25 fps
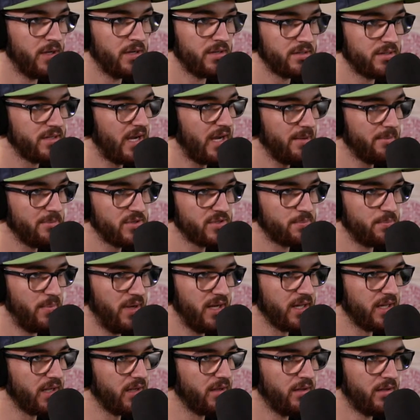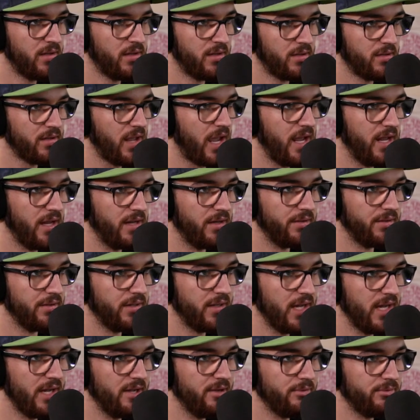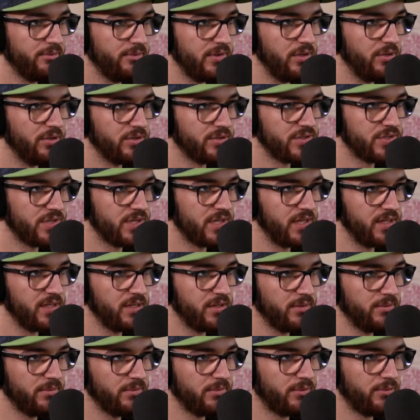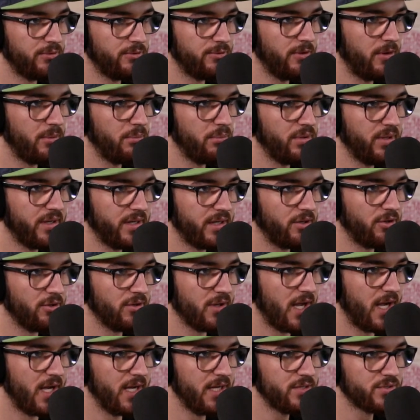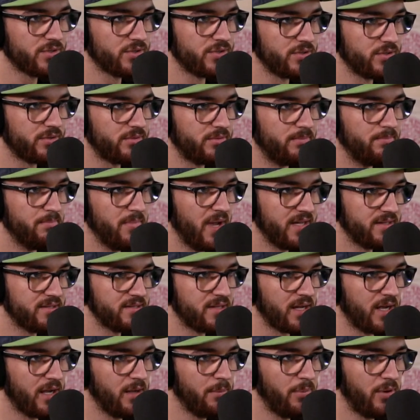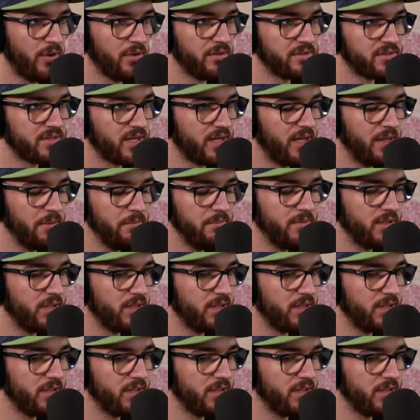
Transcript: time is money, and if you're sitting there fumbling your lines or messing up all the time,